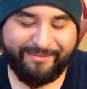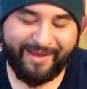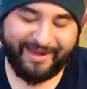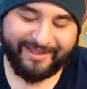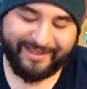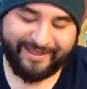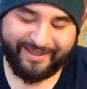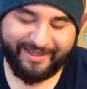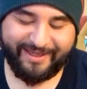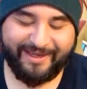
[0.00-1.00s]
matters.
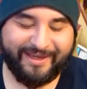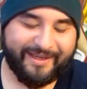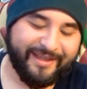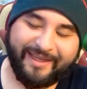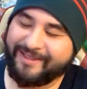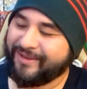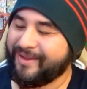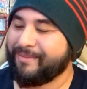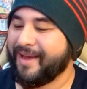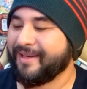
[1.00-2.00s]
That's all
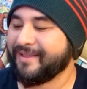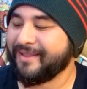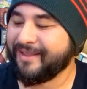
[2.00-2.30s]
that matters.